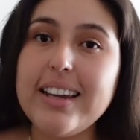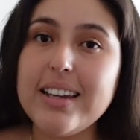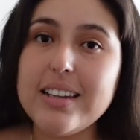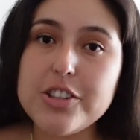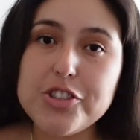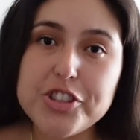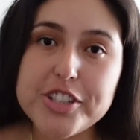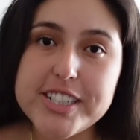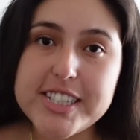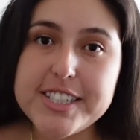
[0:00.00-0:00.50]

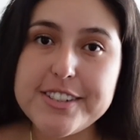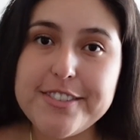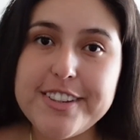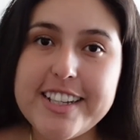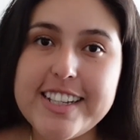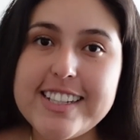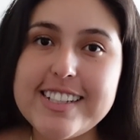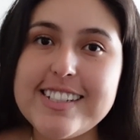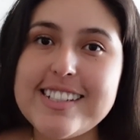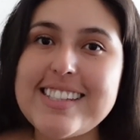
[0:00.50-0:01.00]
Interest
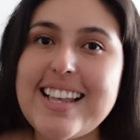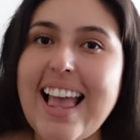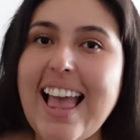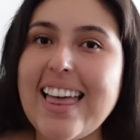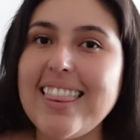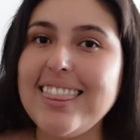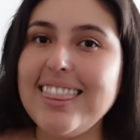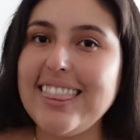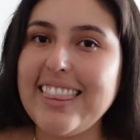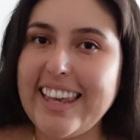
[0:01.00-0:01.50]
fees
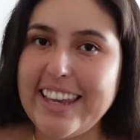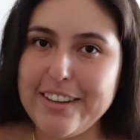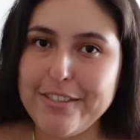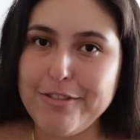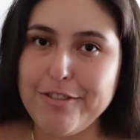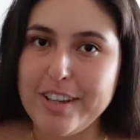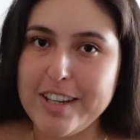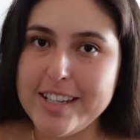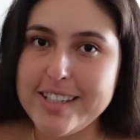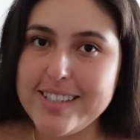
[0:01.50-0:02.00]
and late
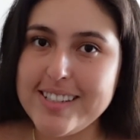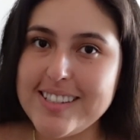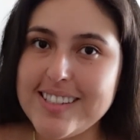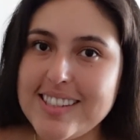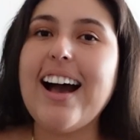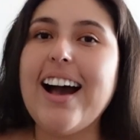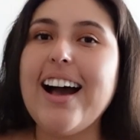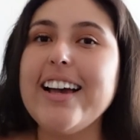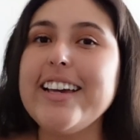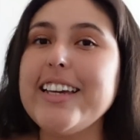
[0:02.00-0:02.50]
fees.
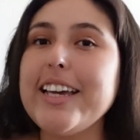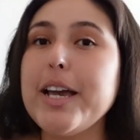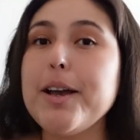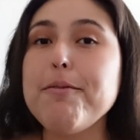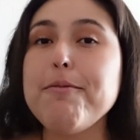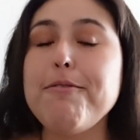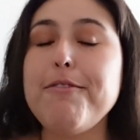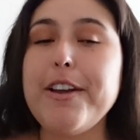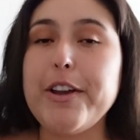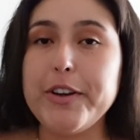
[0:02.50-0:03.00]
I
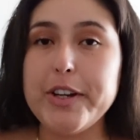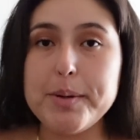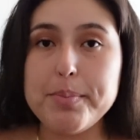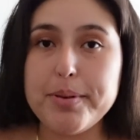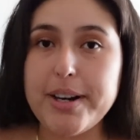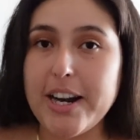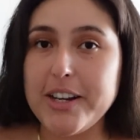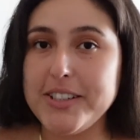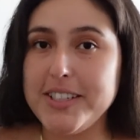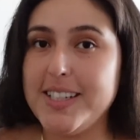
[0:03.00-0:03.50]
am very
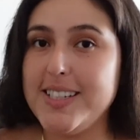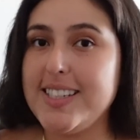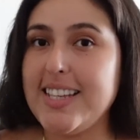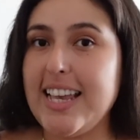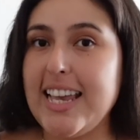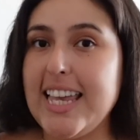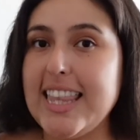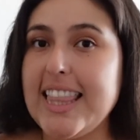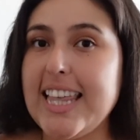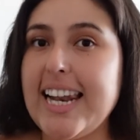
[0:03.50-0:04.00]
proud to
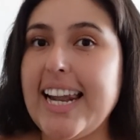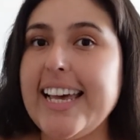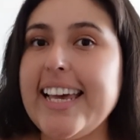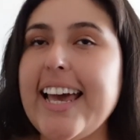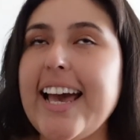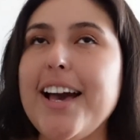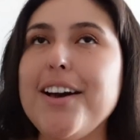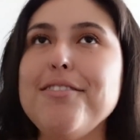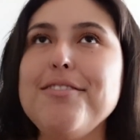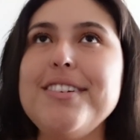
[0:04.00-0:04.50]
say that I
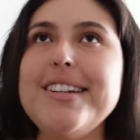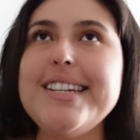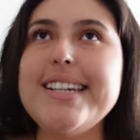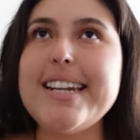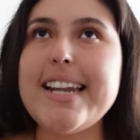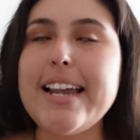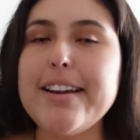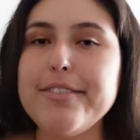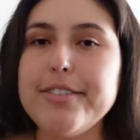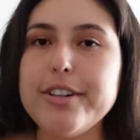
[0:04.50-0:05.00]
have
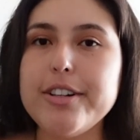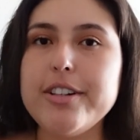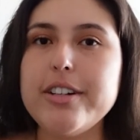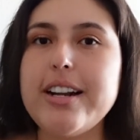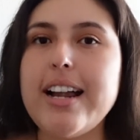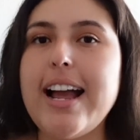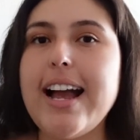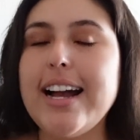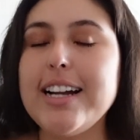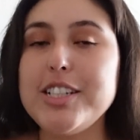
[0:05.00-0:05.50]
never
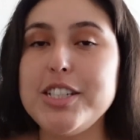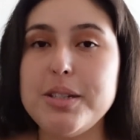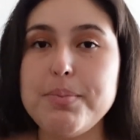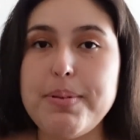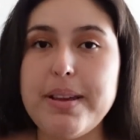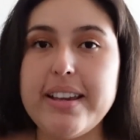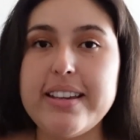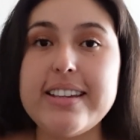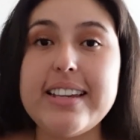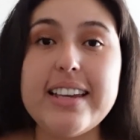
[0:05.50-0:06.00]
had to
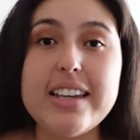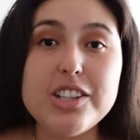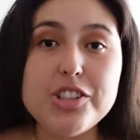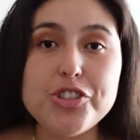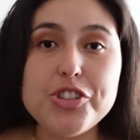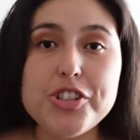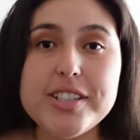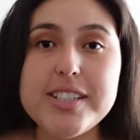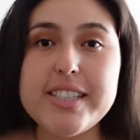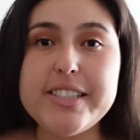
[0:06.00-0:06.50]
pay
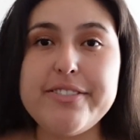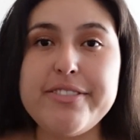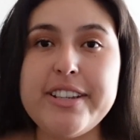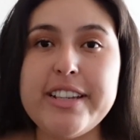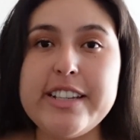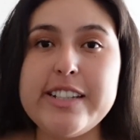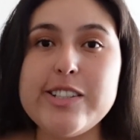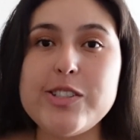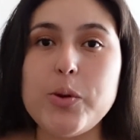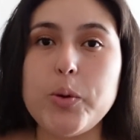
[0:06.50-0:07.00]
interest
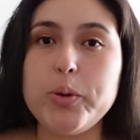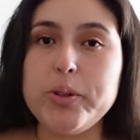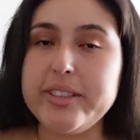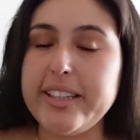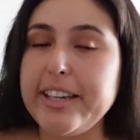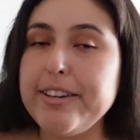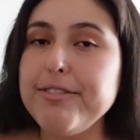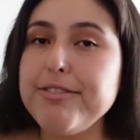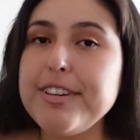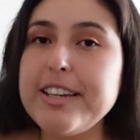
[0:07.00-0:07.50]
fees or
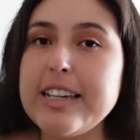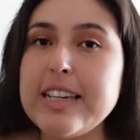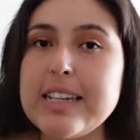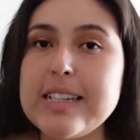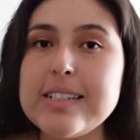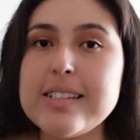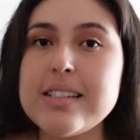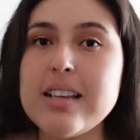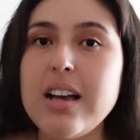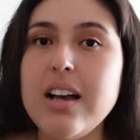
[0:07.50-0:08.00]
late
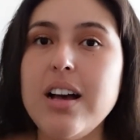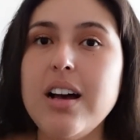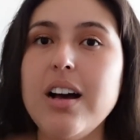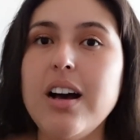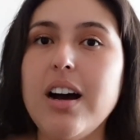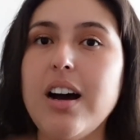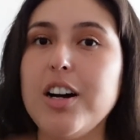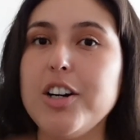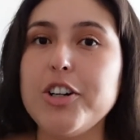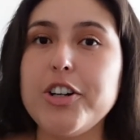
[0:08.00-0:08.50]
fees
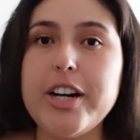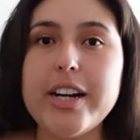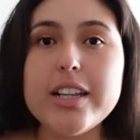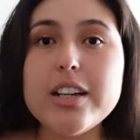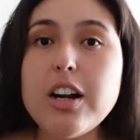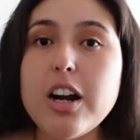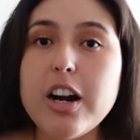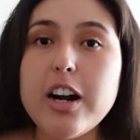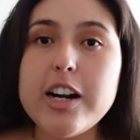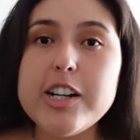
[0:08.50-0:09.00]
on credit
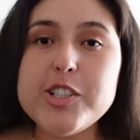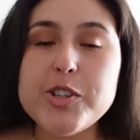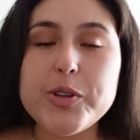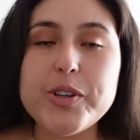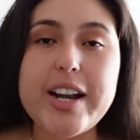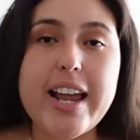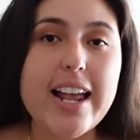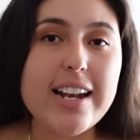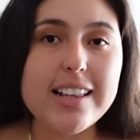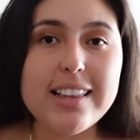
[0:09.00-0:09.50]
cards
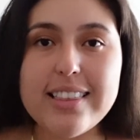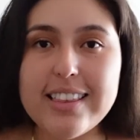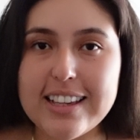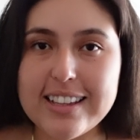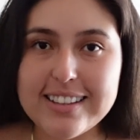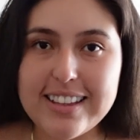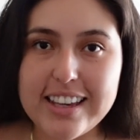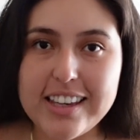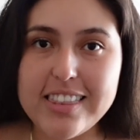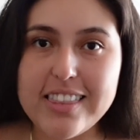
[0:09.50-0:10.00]
or anything
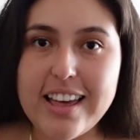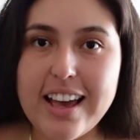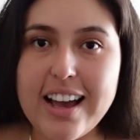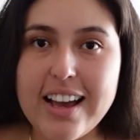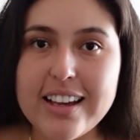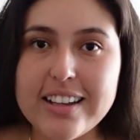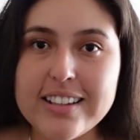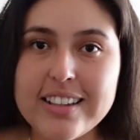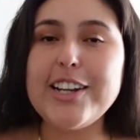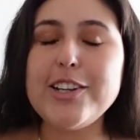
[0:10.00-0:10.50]
like
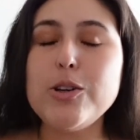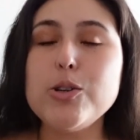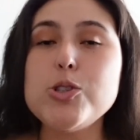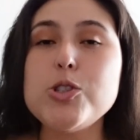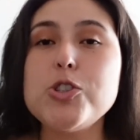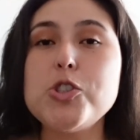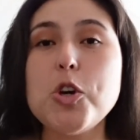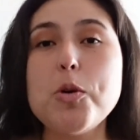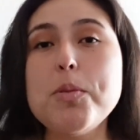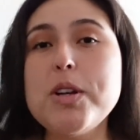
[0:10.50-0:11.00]
that. I know
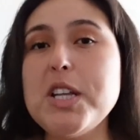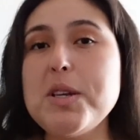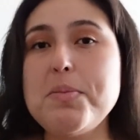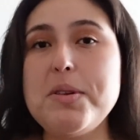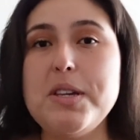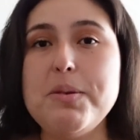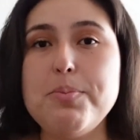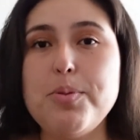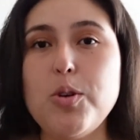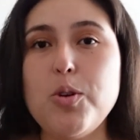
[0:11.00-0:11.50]
so many
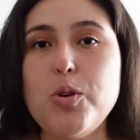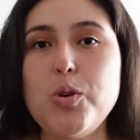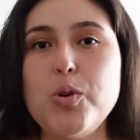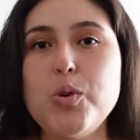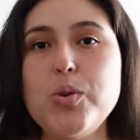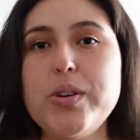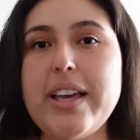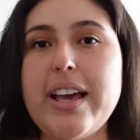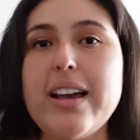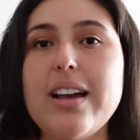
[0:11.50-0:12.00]
people
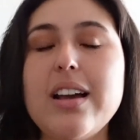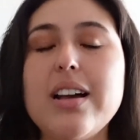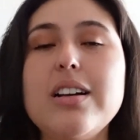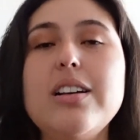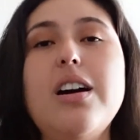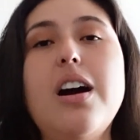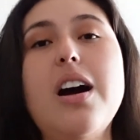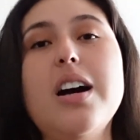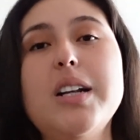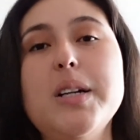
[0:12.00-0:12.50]
who get
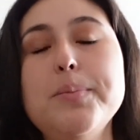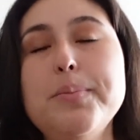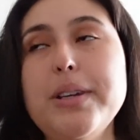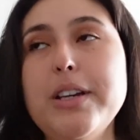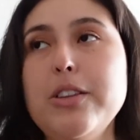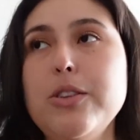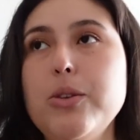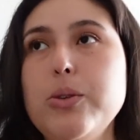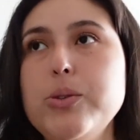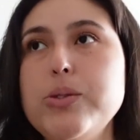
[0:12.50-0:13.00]
caught up
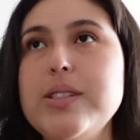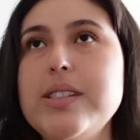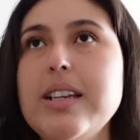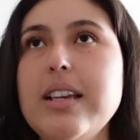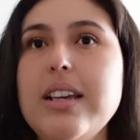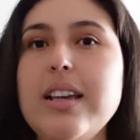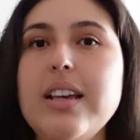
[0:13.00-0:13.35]
in those